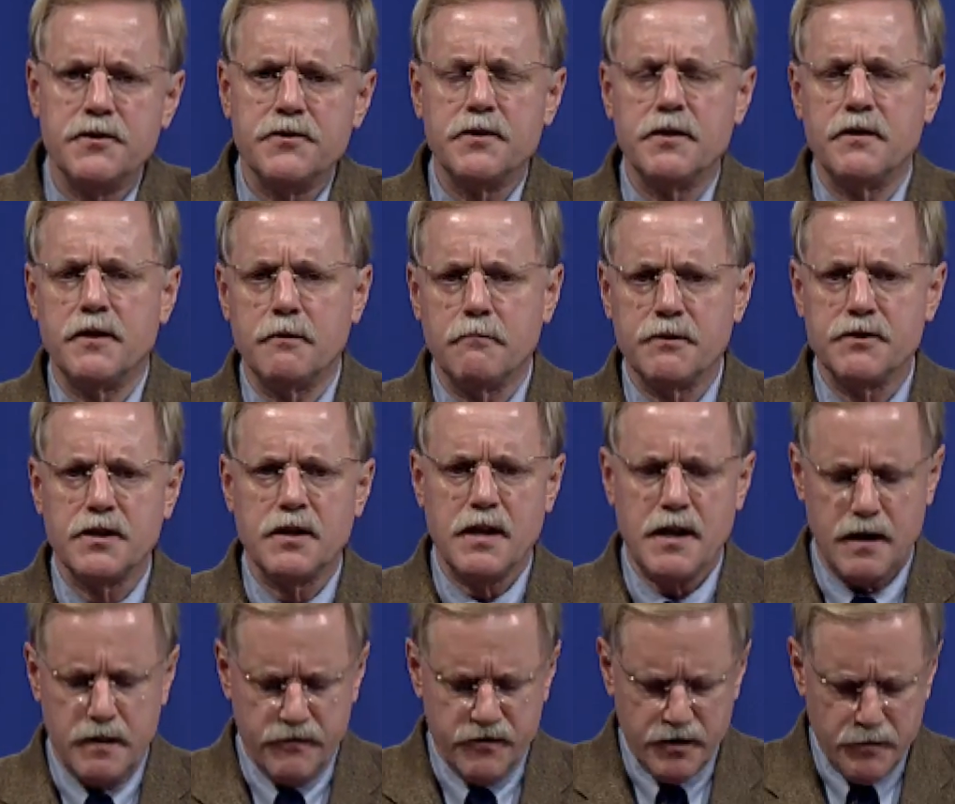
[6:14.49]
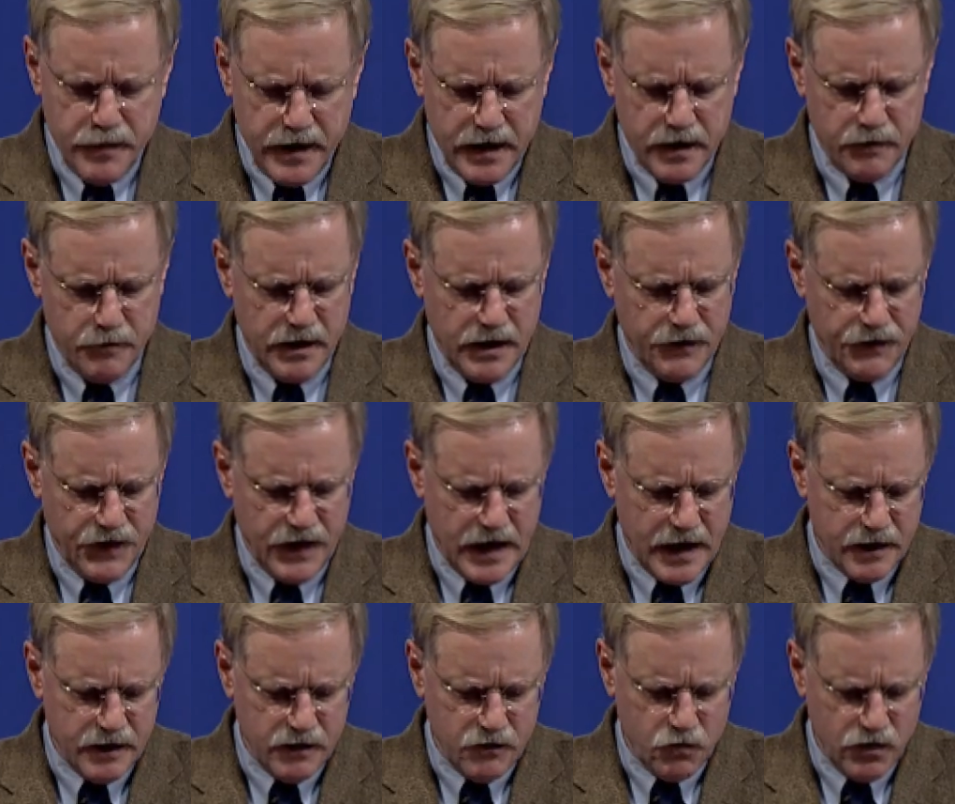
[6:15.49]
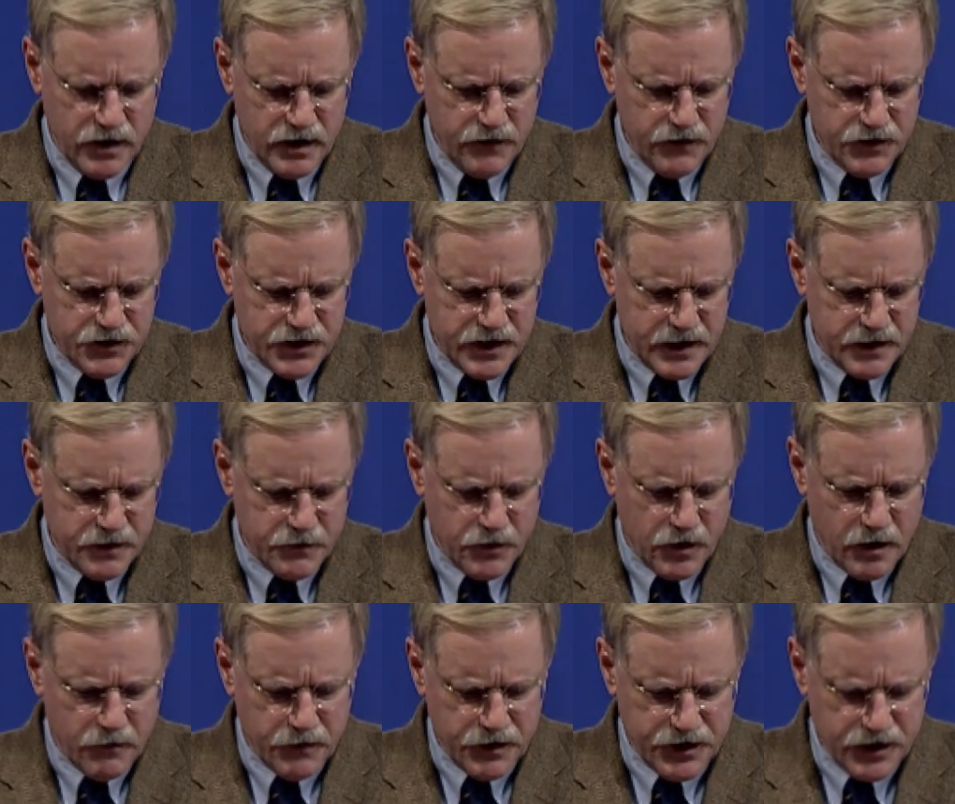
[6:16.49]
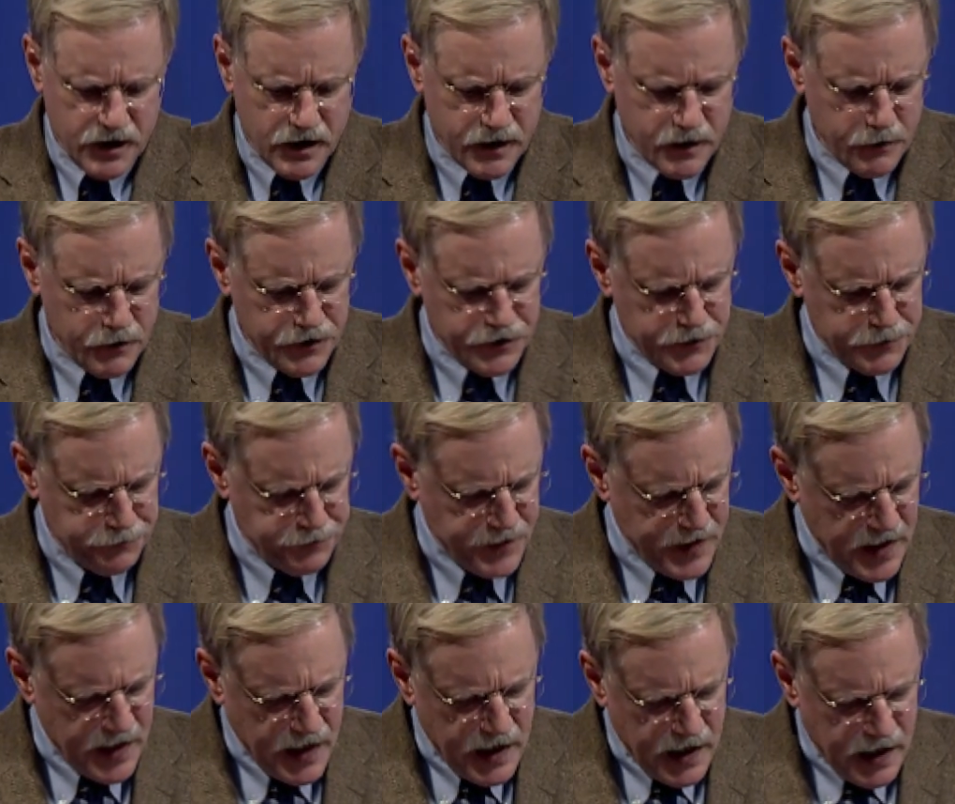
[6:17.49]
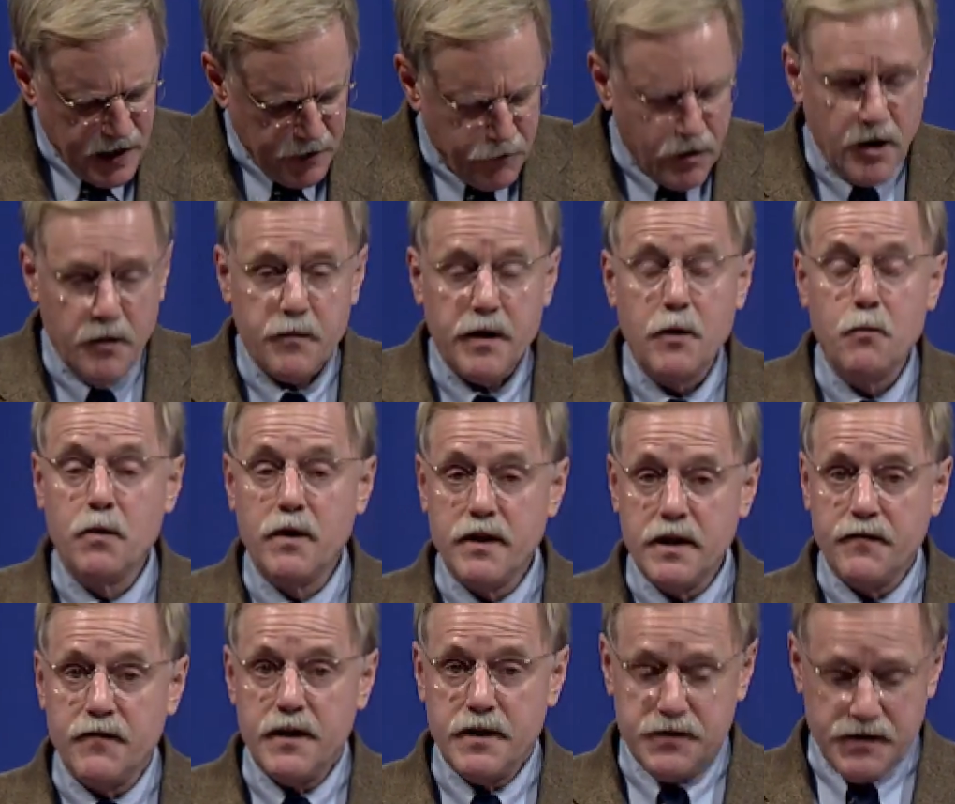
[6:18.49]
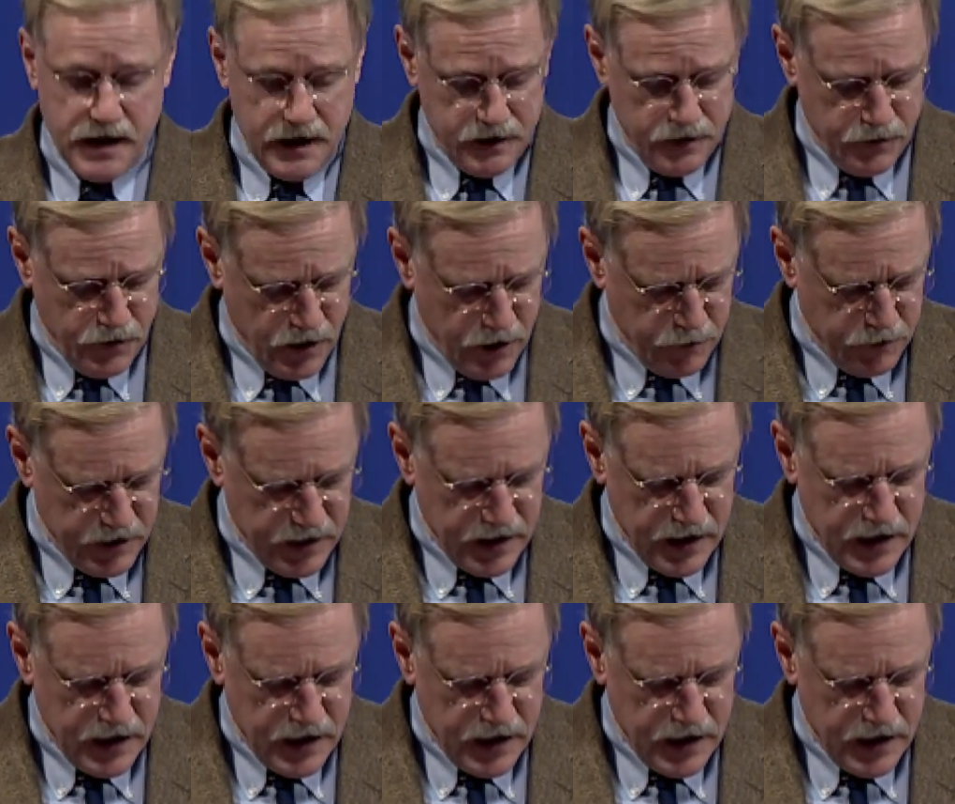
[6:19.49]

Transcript: and there was a lot of debate about that within the State Department documents. Pardon me, within the State Department.